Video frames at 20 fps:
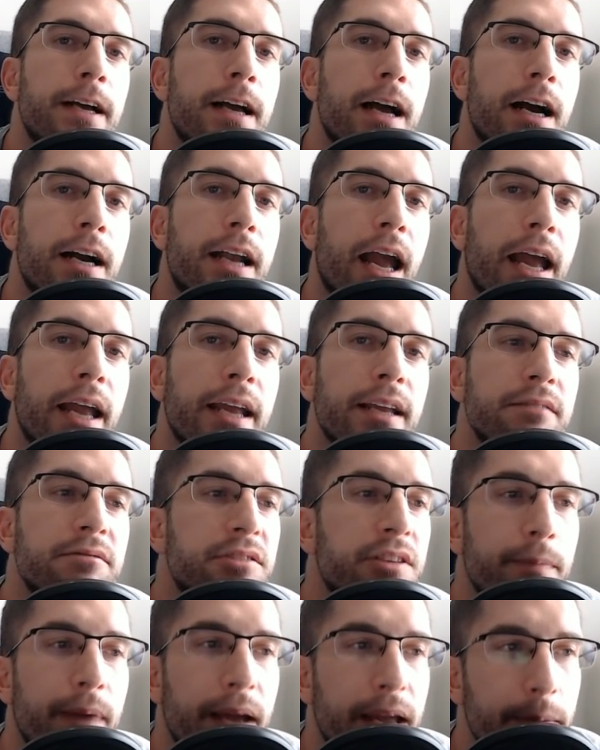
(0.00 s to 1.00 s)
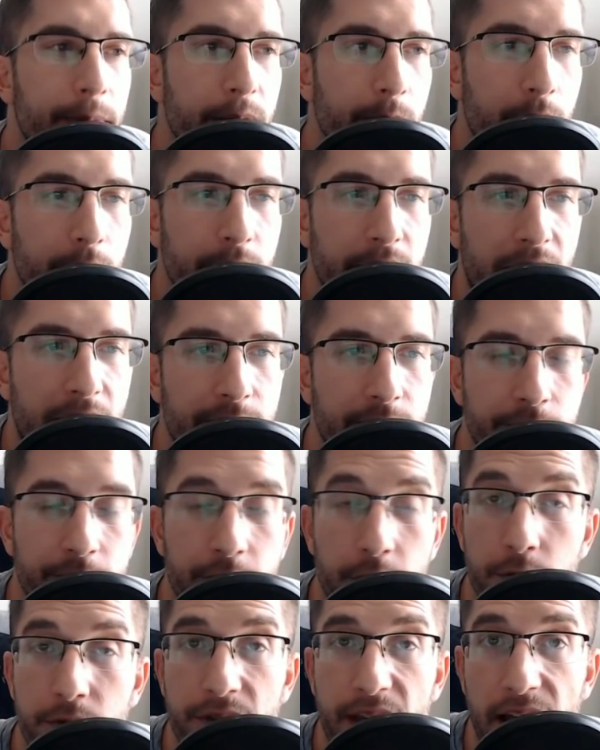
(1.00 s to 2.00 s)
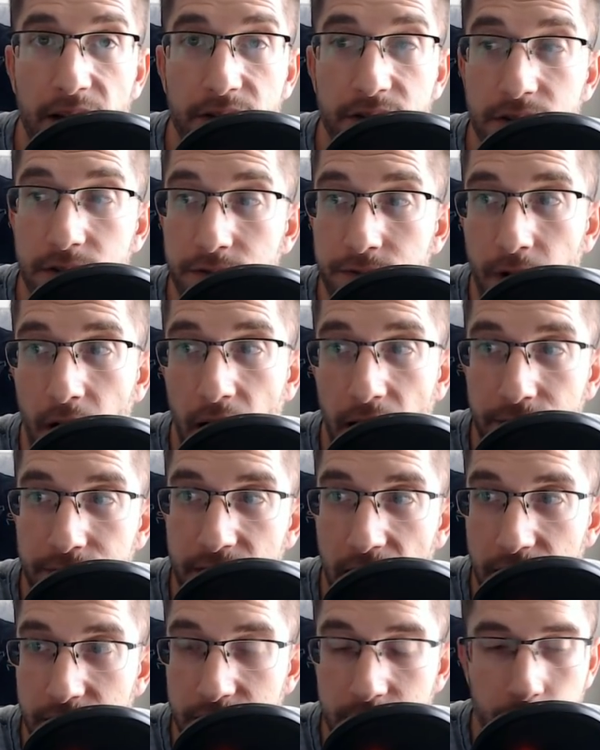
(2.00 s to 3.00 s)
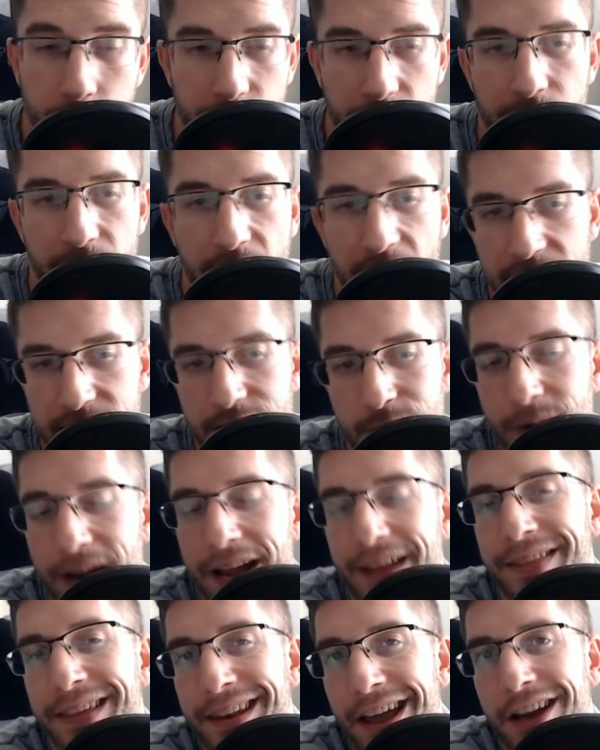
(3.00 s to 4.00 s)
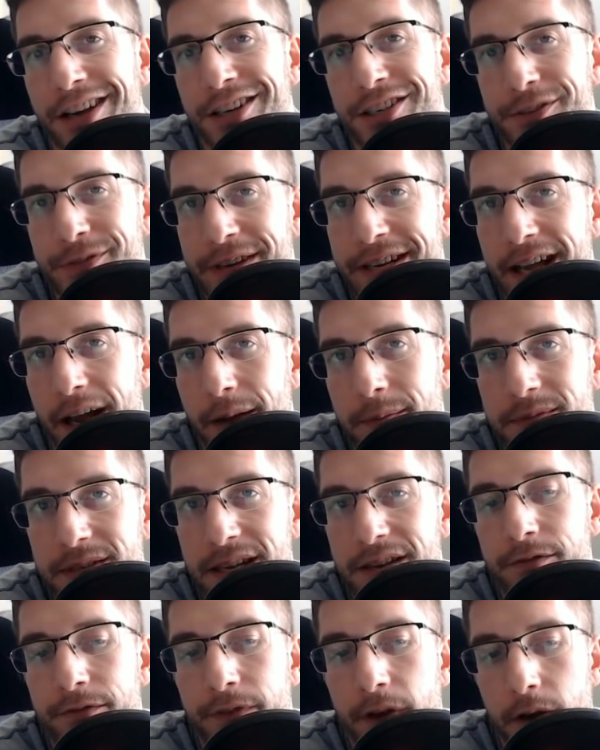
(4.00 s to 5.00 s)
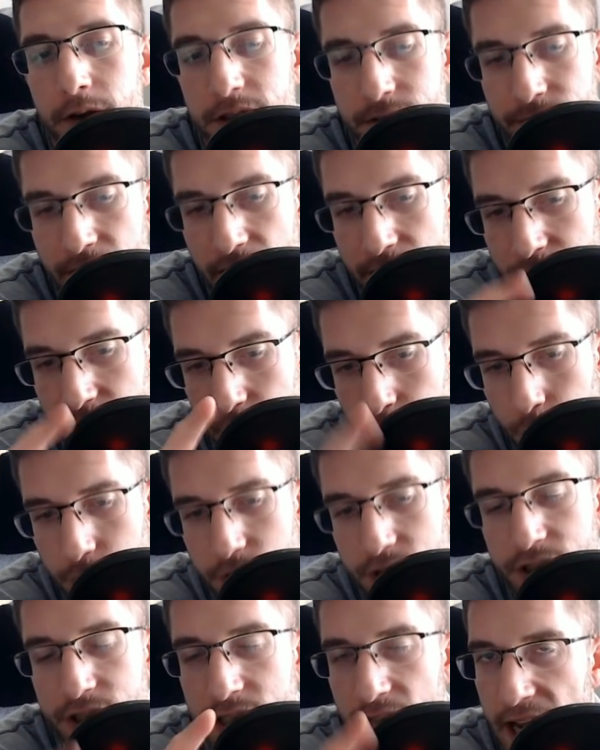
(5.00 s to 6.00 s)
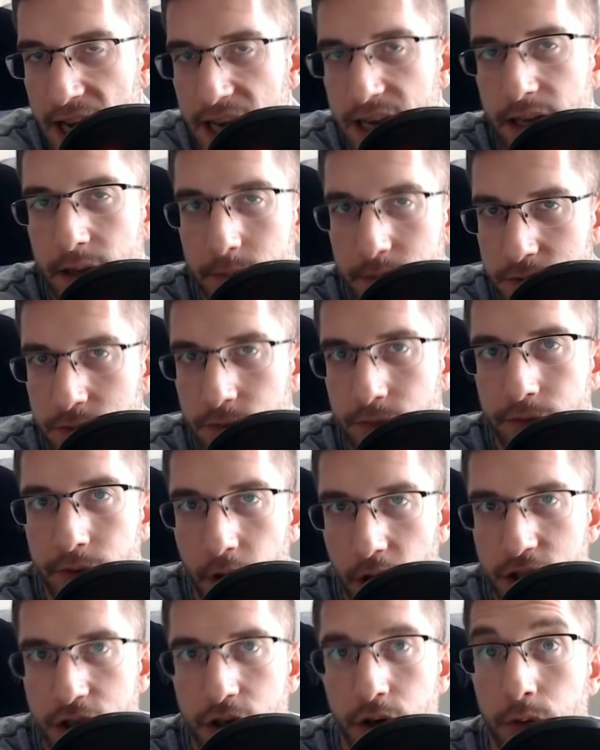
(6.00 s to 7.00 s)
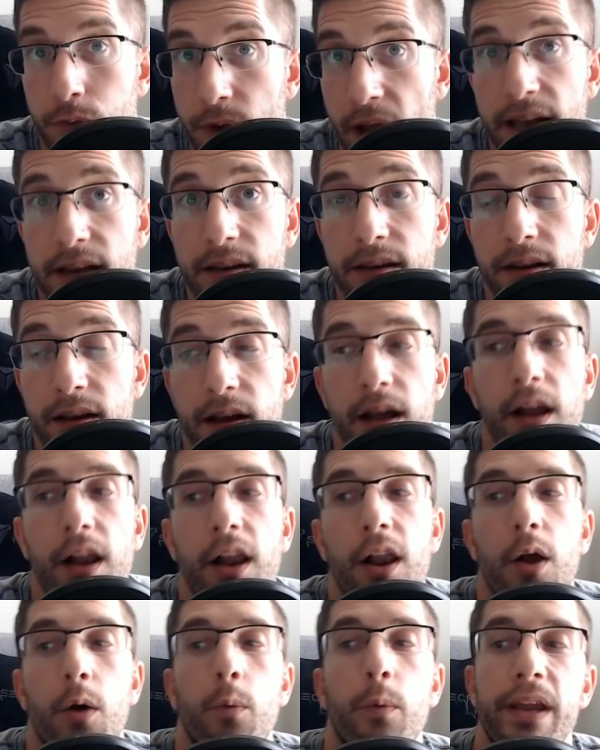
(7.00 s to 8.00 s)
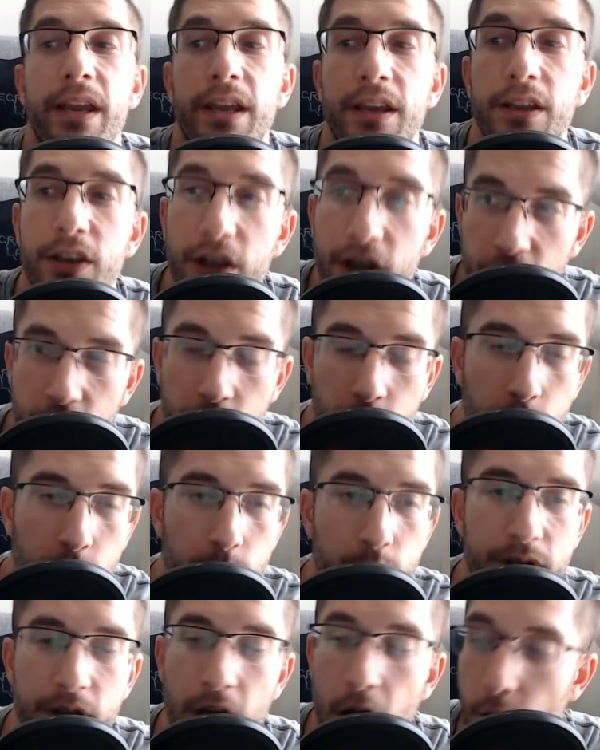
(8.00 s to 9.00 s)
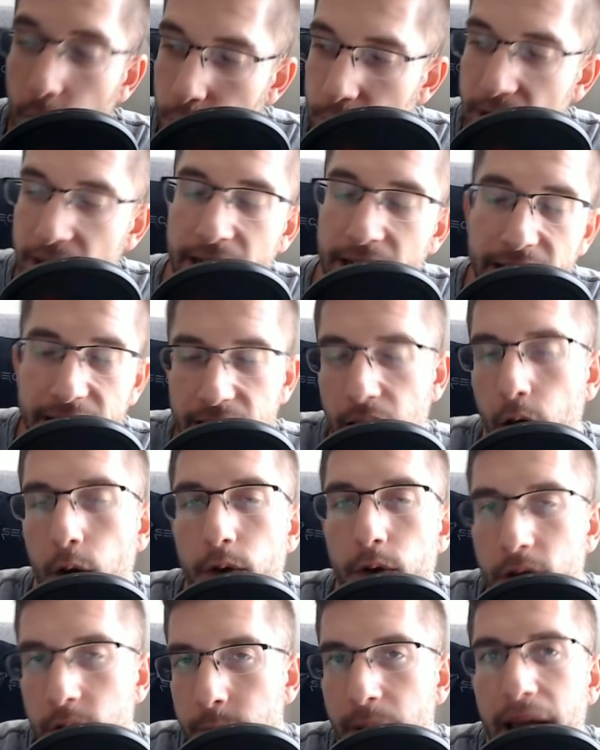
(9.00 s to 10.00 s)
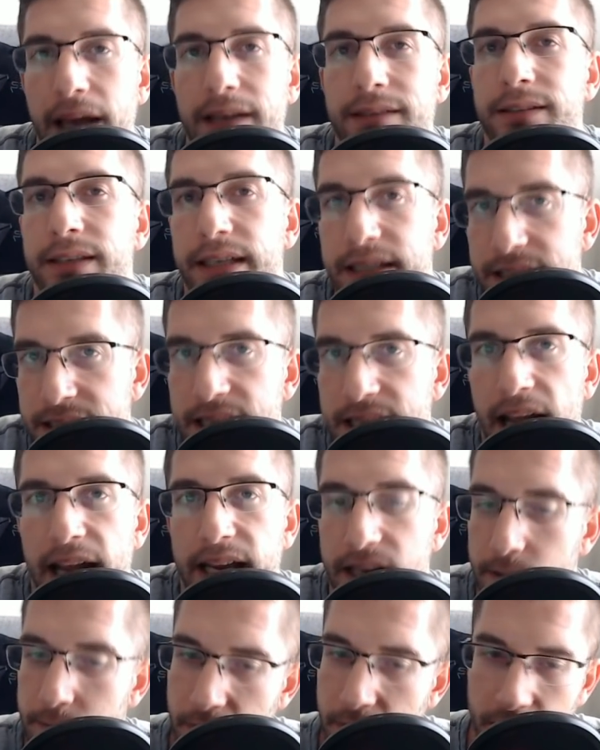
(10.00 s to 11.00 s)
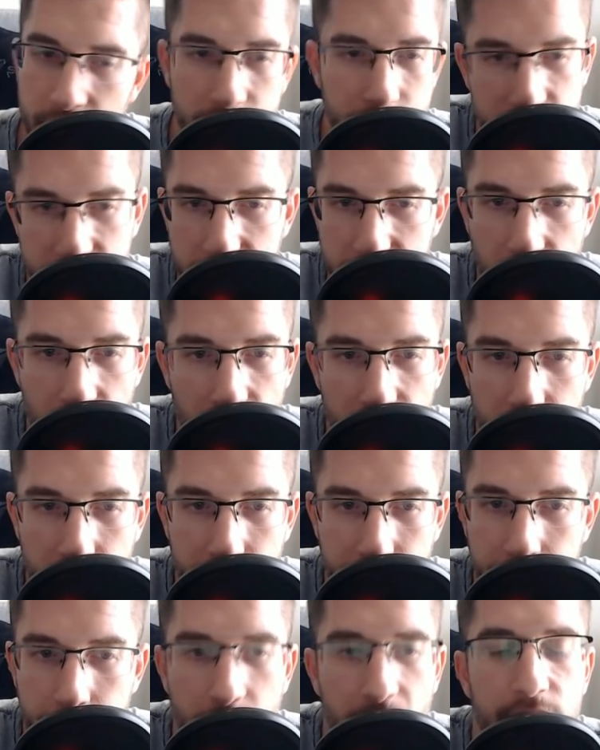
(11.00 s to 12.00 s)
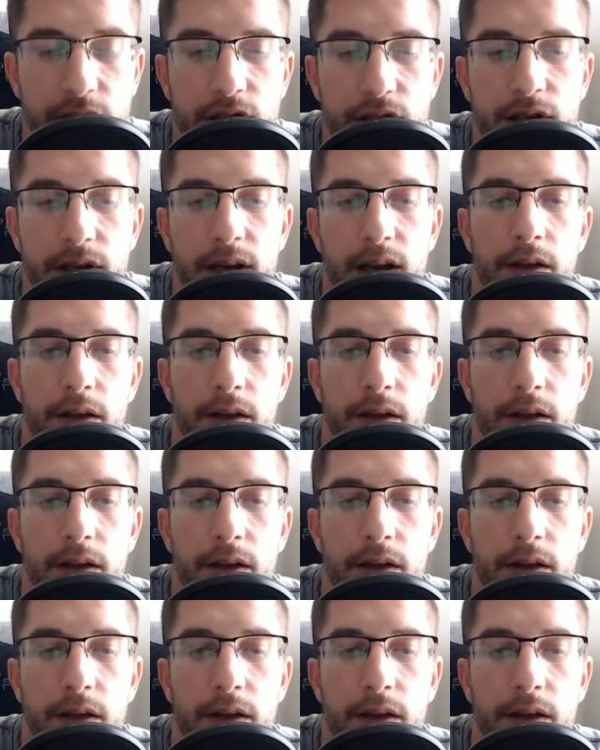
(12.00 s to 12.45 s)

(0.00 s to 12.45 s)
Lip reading: Okay, so maybe you only have a few thousand, 5,000. And that's where the luxury comes in, folks, of having all the stadiums from Virtua Red. We can use a really low capacity stadium because we're starting off fresh